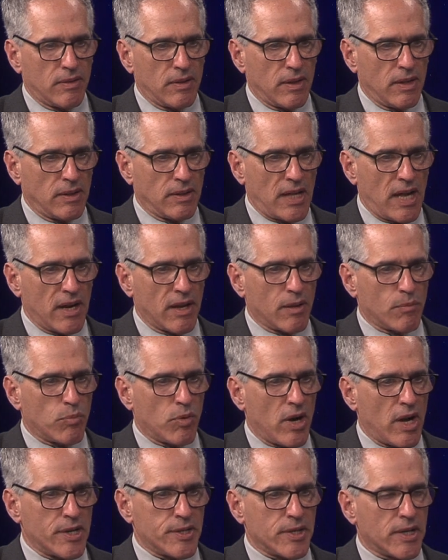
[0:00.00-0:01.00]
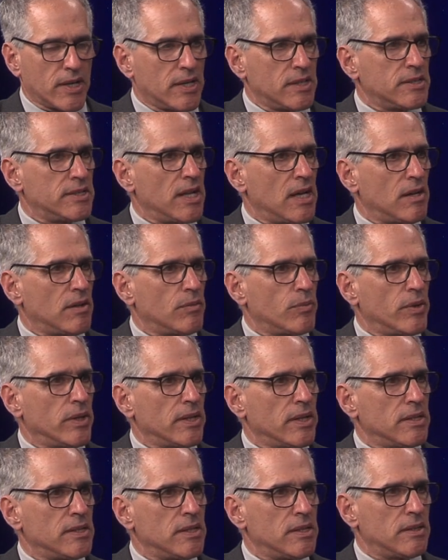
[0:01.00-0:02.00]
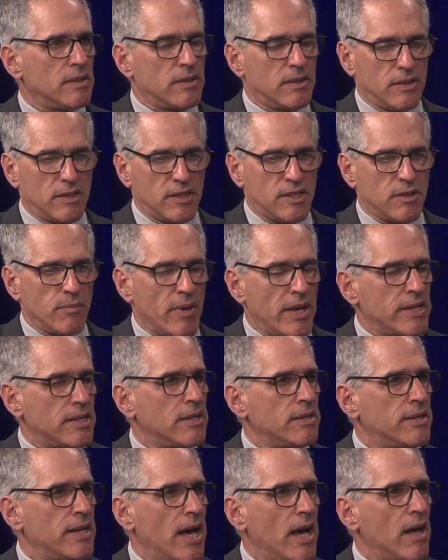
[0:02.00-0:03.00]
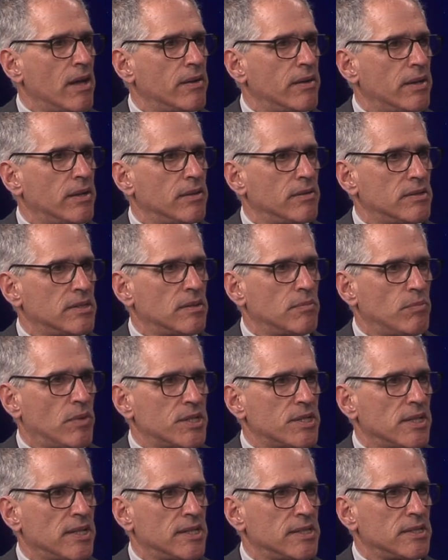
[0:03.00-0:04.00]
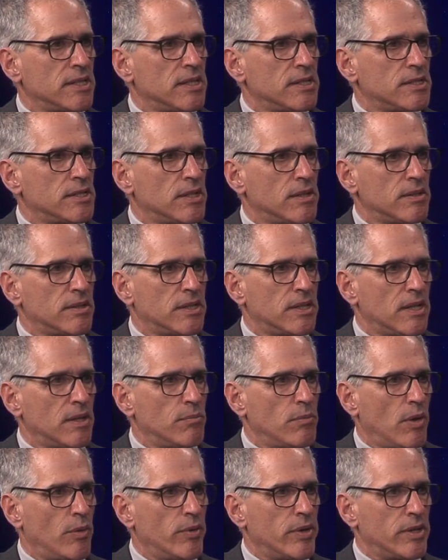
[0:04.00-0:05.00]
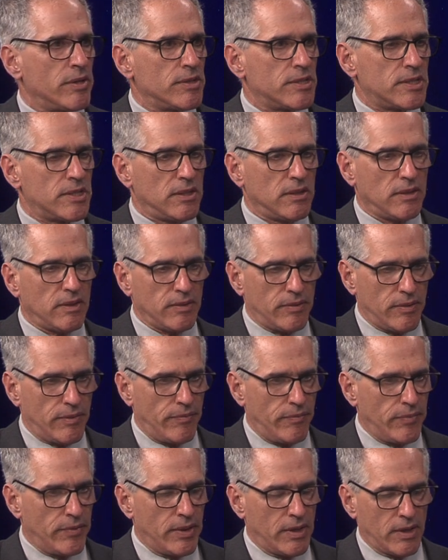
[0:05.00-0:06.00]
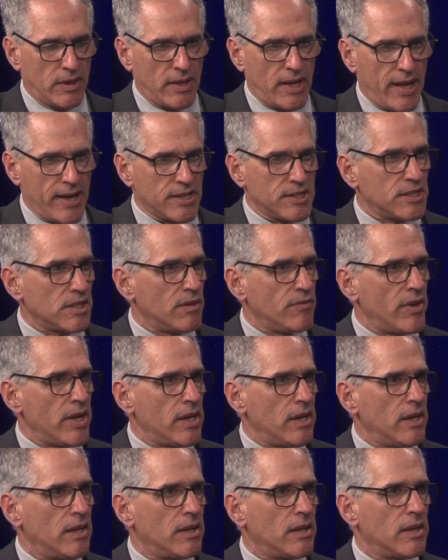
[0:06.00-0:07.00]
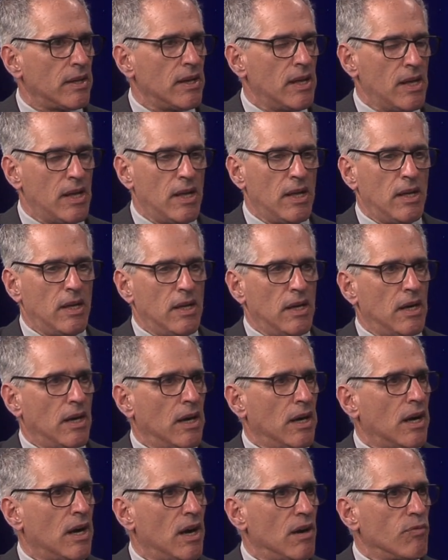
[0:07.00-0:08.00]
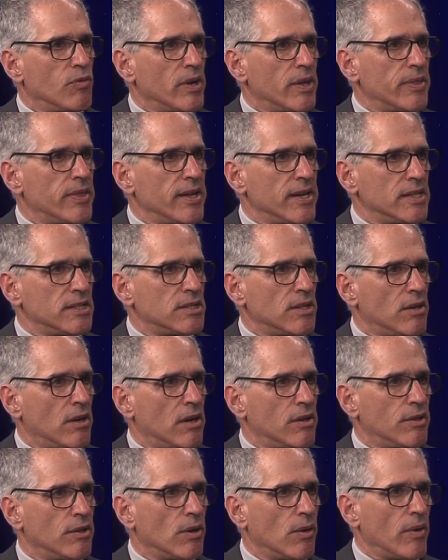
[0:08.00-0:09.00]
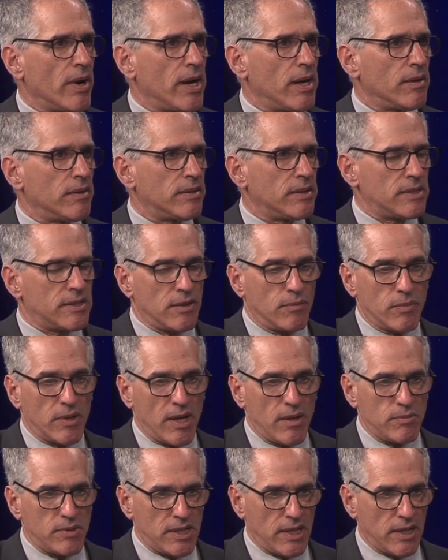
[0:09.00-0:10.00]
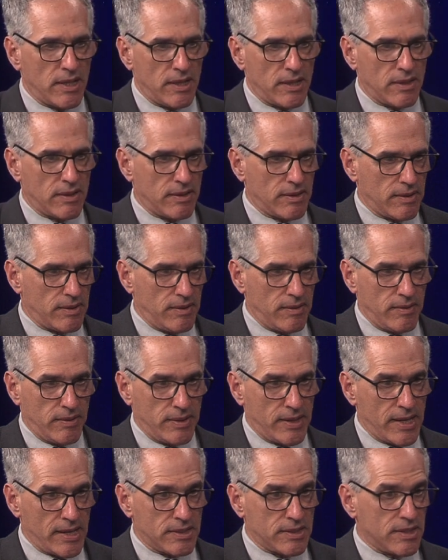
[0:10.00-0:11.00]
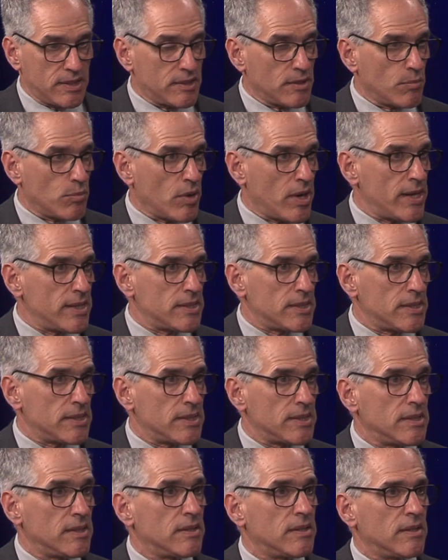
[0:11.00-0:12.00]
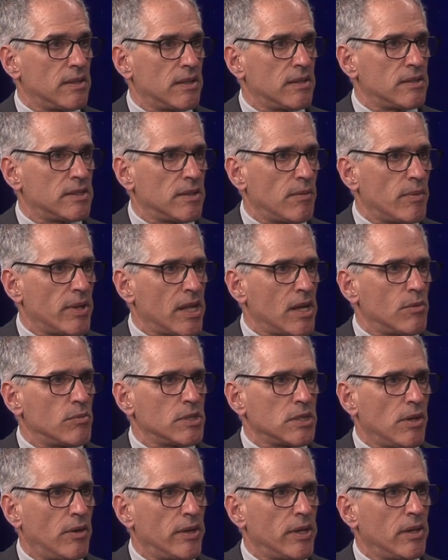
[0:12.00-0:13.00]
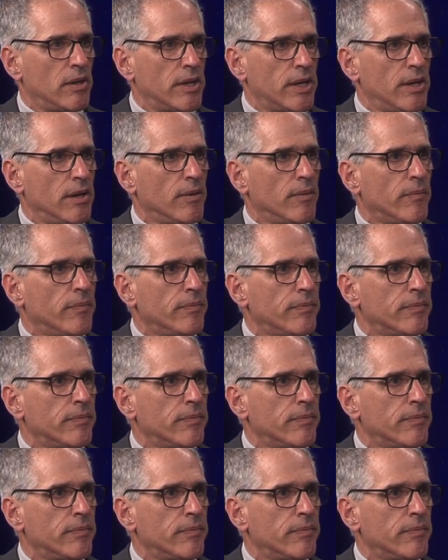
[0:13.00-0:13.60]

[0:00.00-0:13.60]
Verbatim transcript: a lot of the project is now really cemented down, and there's much less uncertainty. But when you're still excavating and uncovering things that are underground, sometimes you get nasty surprises, and some of that was going on here.